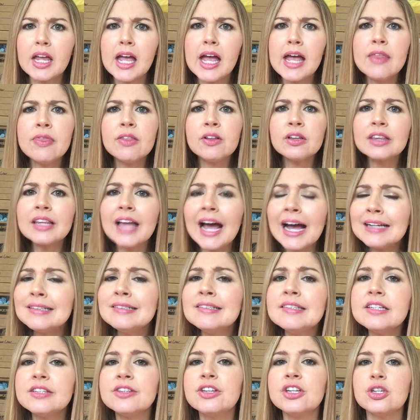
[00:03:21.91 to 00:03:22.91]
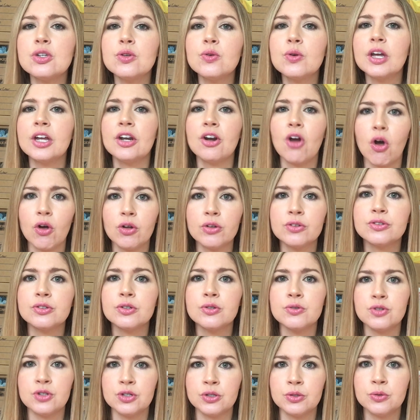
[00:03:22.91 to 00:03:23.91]
And the last thing that you can
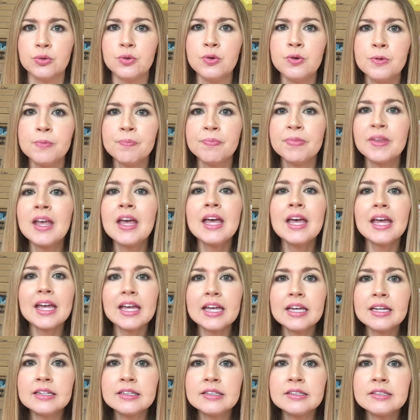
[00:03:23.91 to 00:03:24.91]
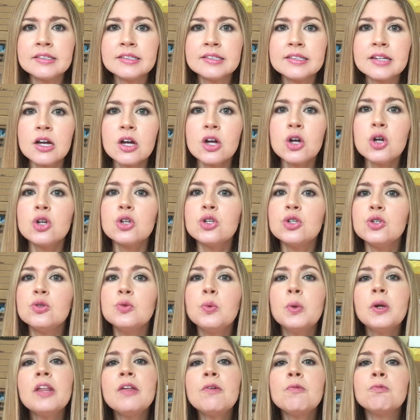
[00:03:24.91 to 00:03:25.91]
also do is
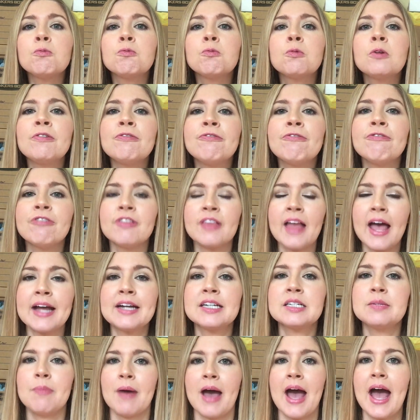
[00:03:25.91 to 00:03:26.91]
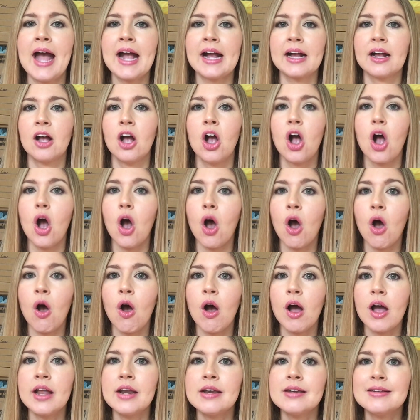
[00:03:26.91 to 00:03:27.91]
you want to reflect back
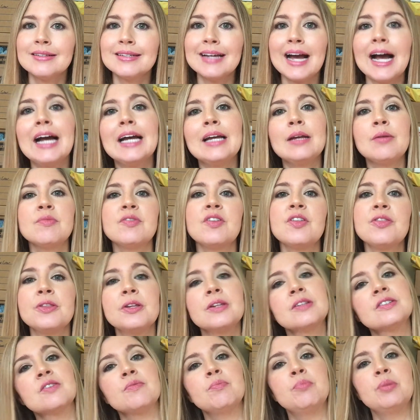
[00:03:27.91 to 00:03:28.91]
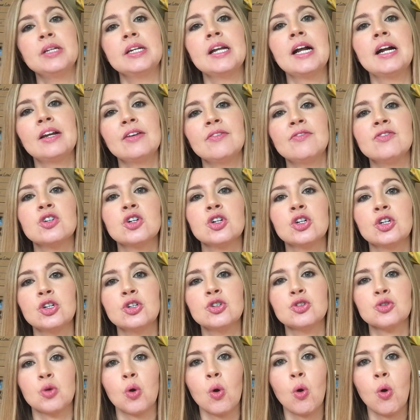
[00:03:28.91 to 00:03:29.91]
on times that things have been out of your
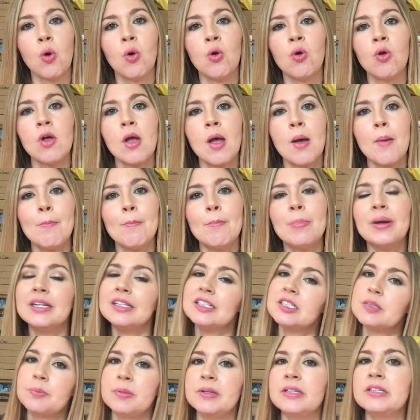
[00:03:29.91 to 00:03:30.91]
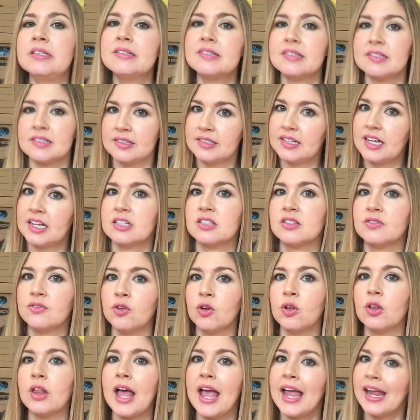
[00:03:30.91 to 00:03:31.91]
control, but it's been
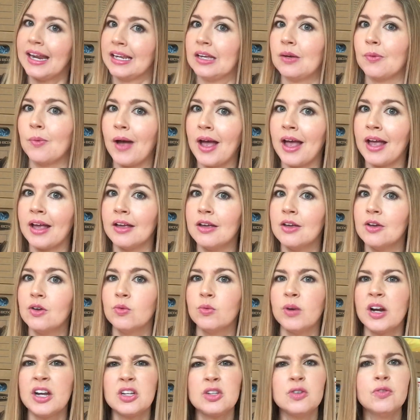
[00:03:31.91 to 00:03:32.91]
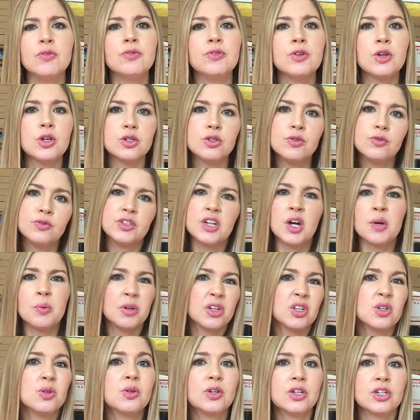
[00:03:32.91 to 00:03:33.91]
successful anyway. Right? You've done
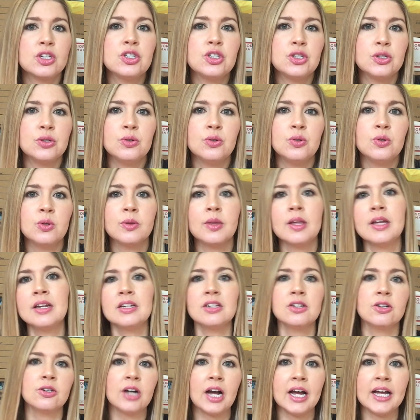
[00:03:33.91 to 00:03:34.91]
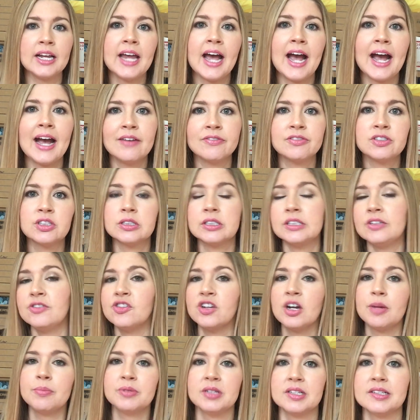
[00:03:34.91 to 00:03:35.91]
what you can do and then you kind of have to
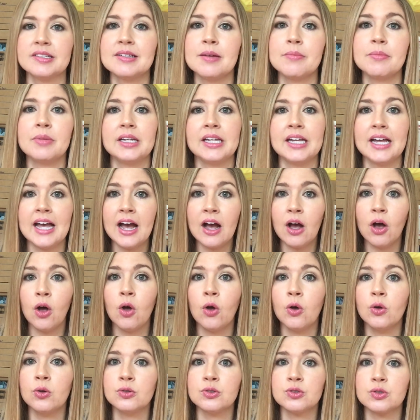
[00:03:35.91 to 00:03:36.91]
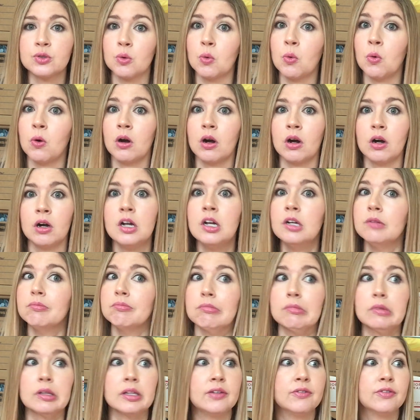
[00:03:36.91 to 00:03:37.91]
leave it up to somebody else or
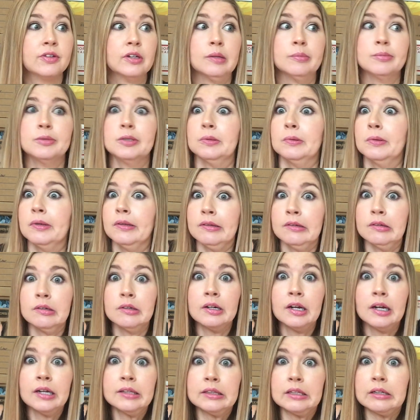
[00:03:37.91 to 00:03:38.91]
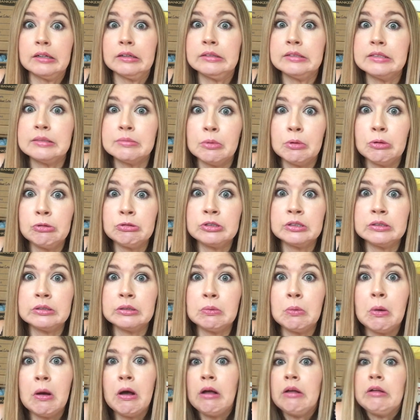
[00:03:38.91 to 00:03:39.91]
leave it up to whether or not there is mold in
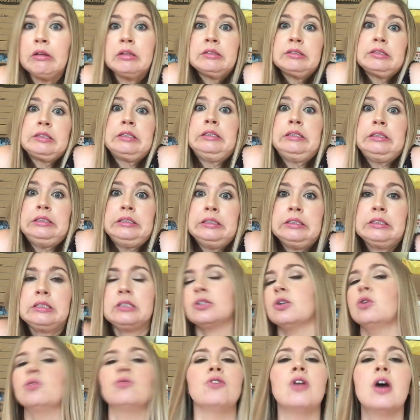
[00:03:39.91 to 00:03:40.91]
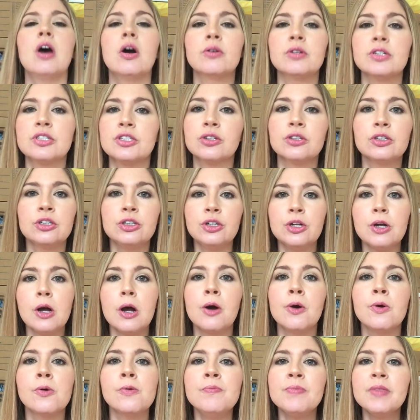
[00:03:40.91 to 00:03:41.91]
the walls and you just don't know until you
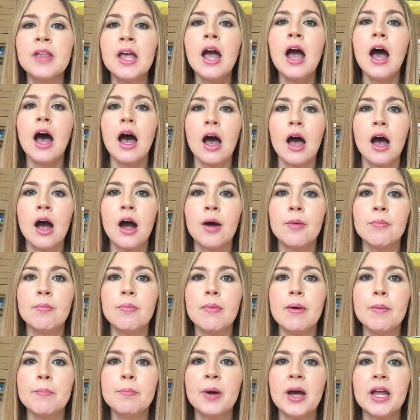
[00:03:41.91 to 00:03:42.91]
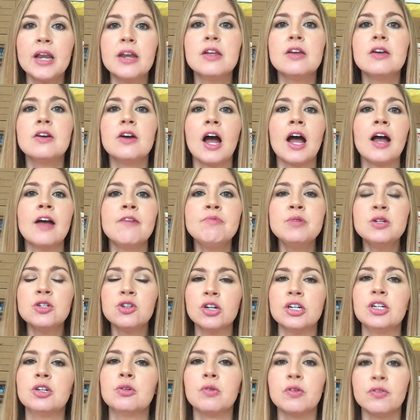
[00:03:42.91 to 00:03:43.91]
know. But I've been
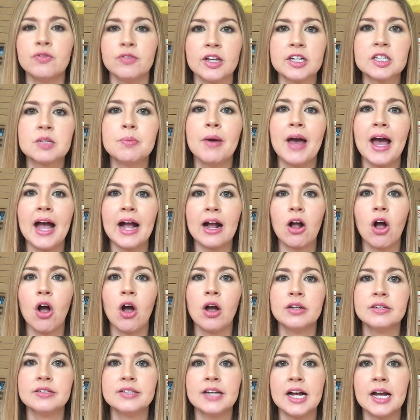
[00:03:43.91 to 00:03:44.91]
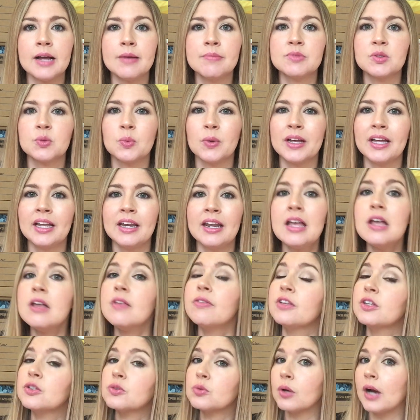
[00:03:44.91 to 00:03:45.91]
trying to reflect back on times when
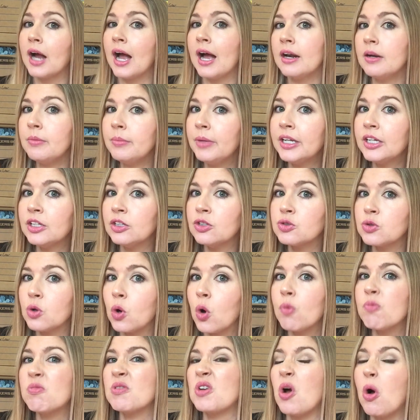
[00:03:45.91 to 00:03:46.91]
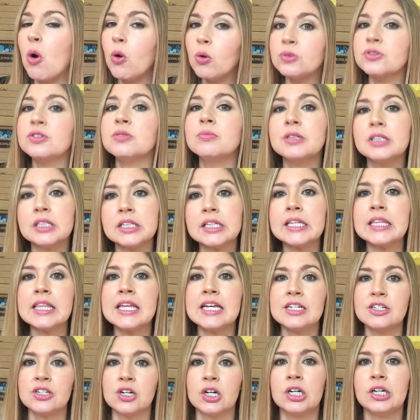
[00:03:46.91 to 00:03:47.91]
things were out of my control, but ultimately
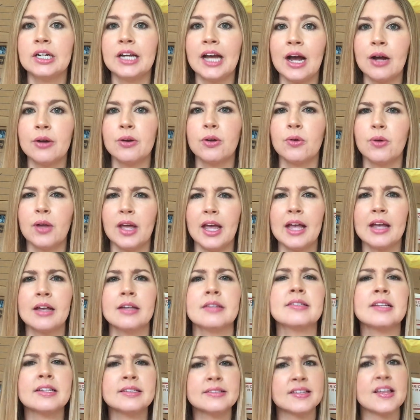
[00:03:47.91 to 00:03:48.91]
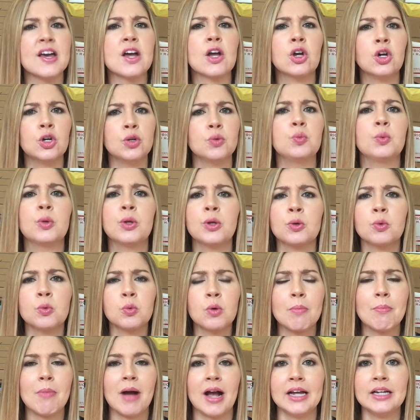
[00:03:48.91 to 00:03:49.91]
they turned out okay because that's that good little
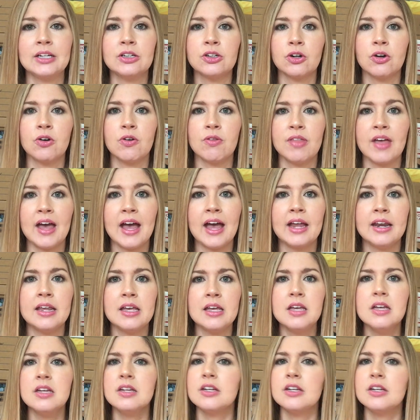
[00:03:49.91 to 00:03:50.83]
reminder that,